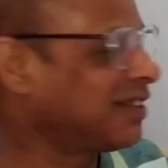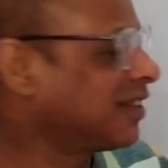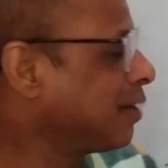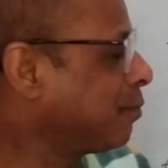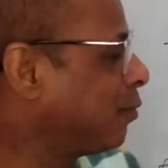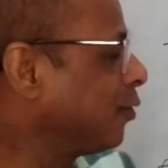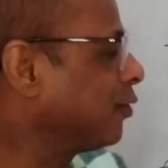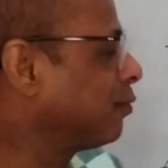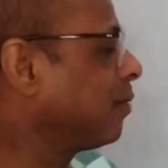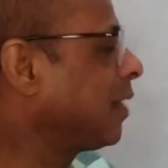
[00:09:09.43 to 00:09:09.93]

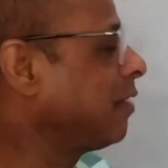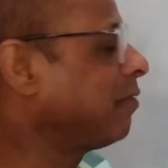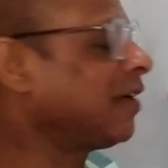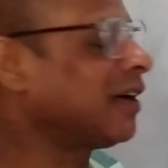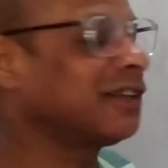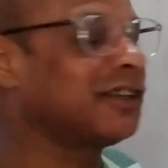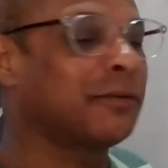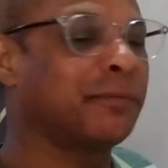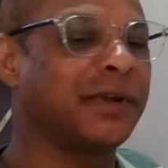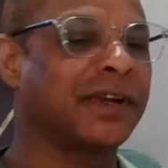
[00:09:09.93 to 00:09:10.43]
Suppose my
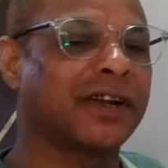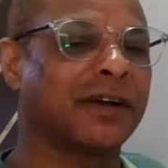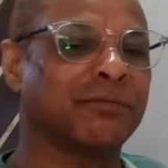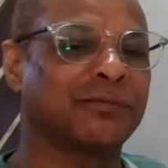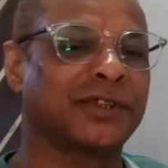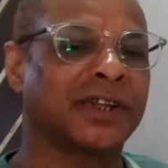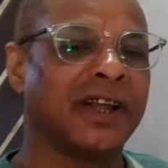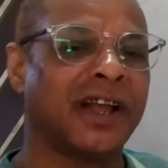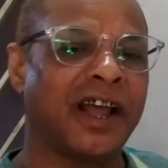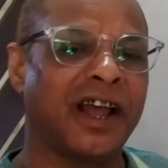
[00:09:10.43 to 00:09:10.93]
father
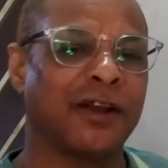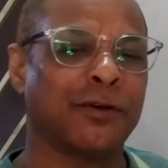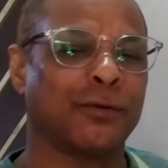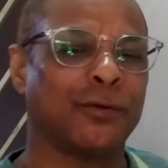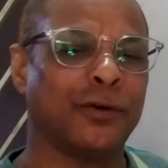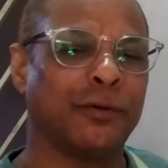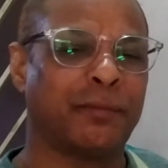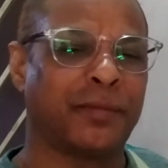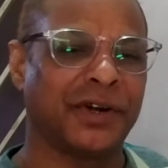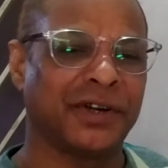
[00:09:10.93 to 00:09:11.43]
becomes an
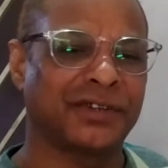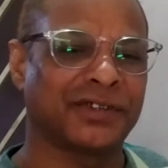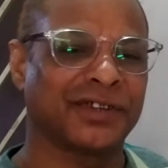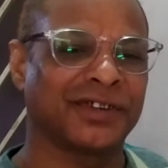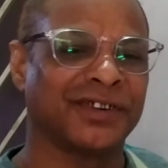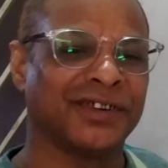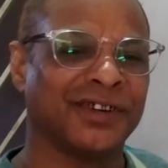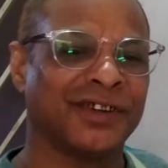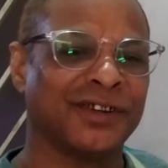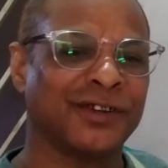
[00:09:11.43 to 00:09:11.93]
old person,